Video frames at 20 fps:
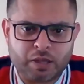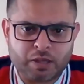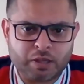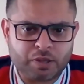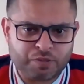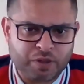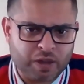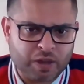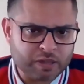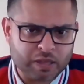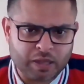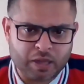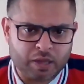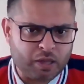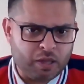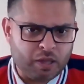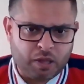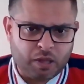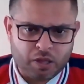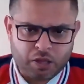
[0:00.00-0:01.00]
The fact that
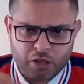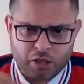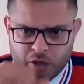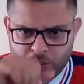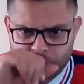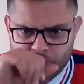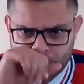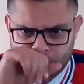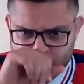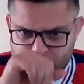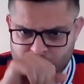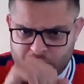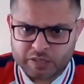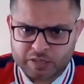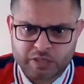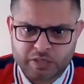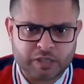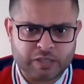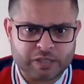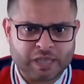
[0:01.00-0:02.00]
you've got
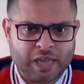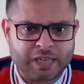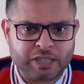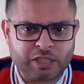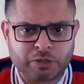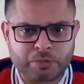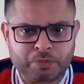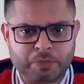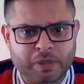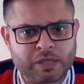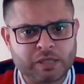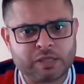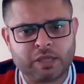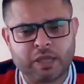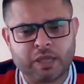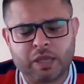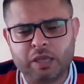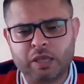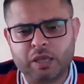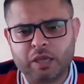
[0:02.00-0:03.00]
businesses such as
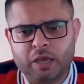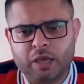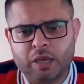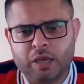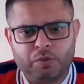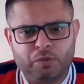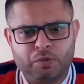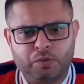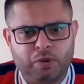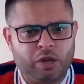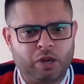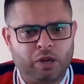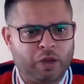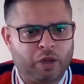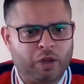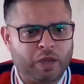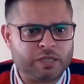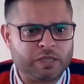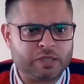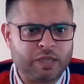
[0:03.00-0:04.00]
HSBC
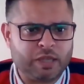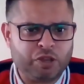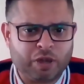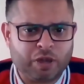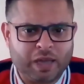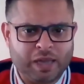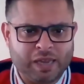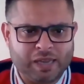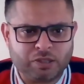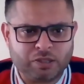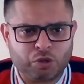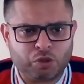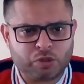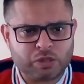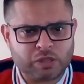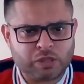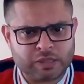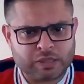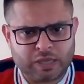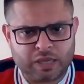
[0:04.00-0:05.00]
relocating their UK
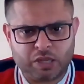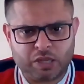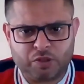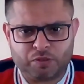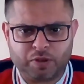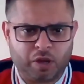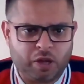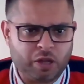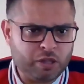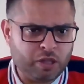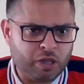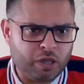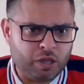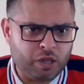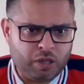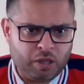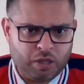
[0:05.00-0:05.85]
headquarters here. You've got other